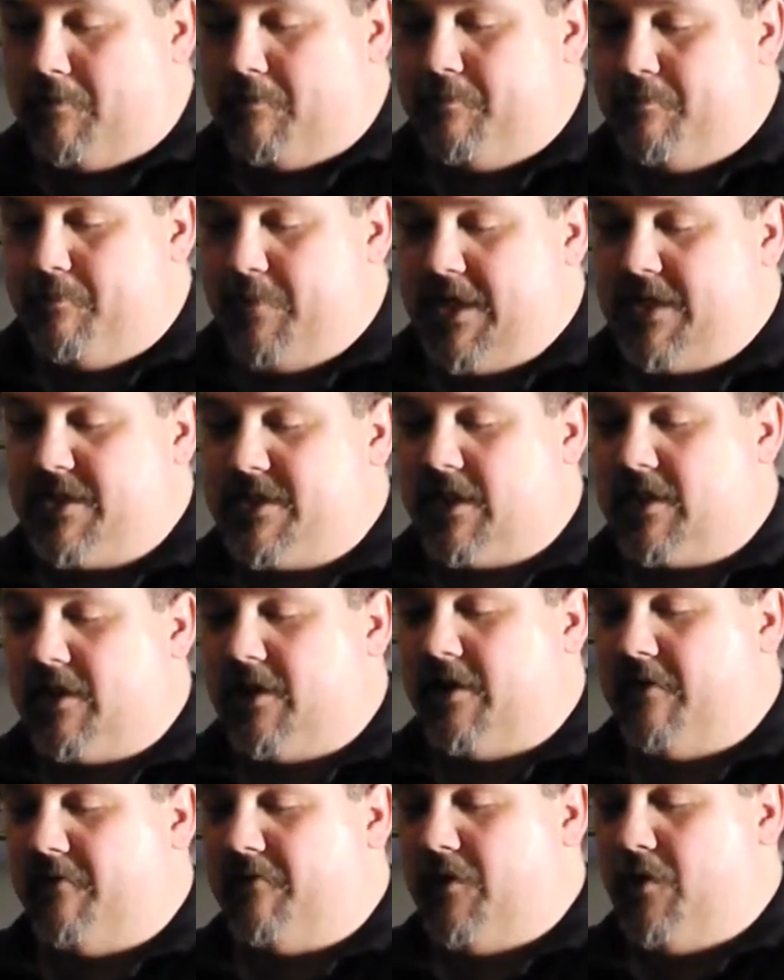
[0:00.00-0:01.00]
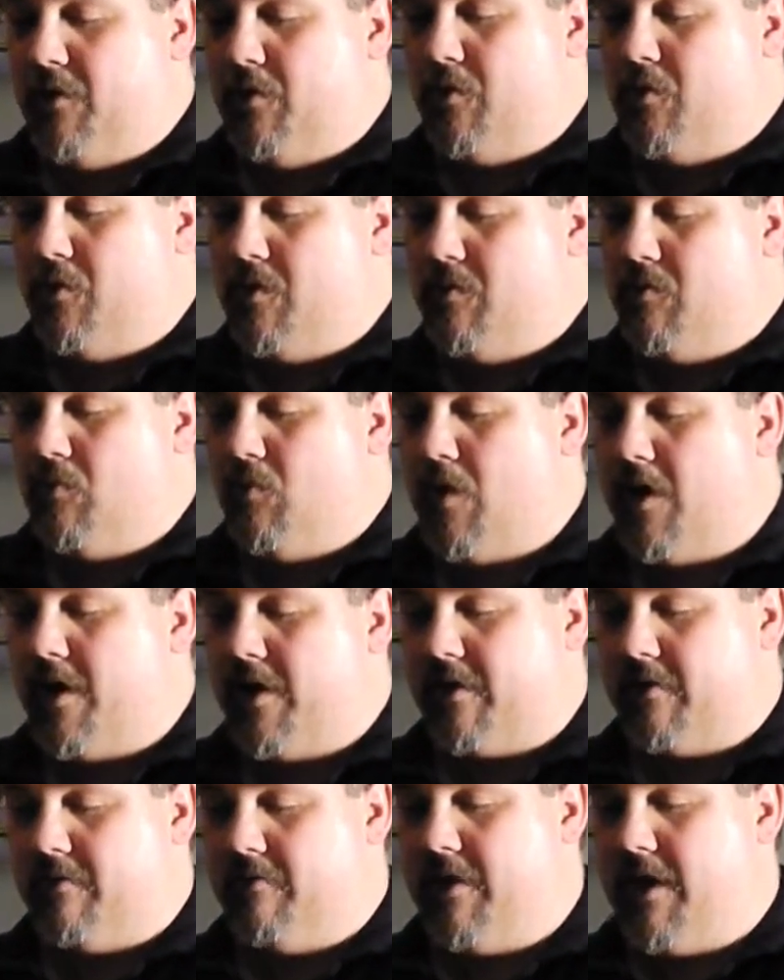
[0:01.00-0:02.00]
basically, if you want
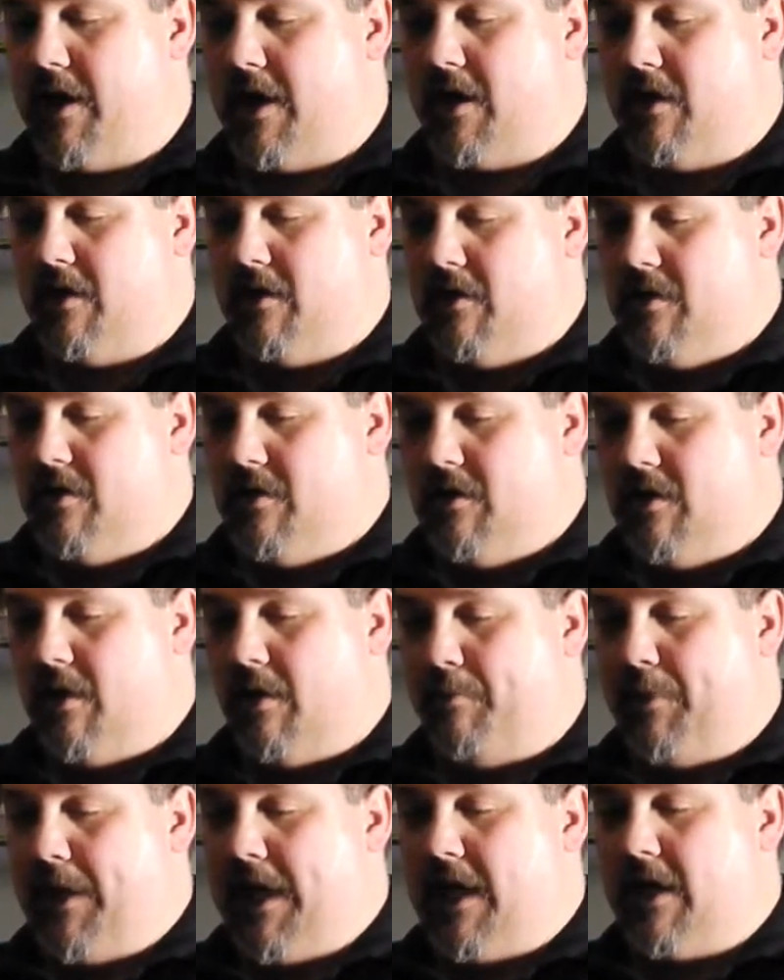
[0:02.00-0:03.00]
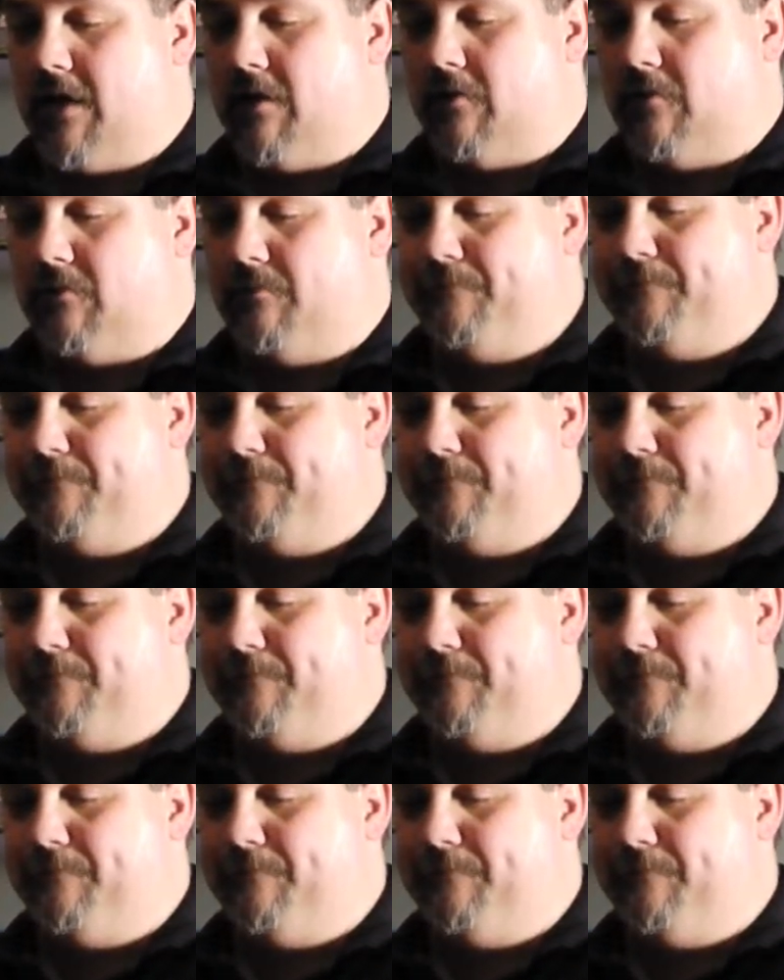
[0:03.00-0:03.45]
to create a panel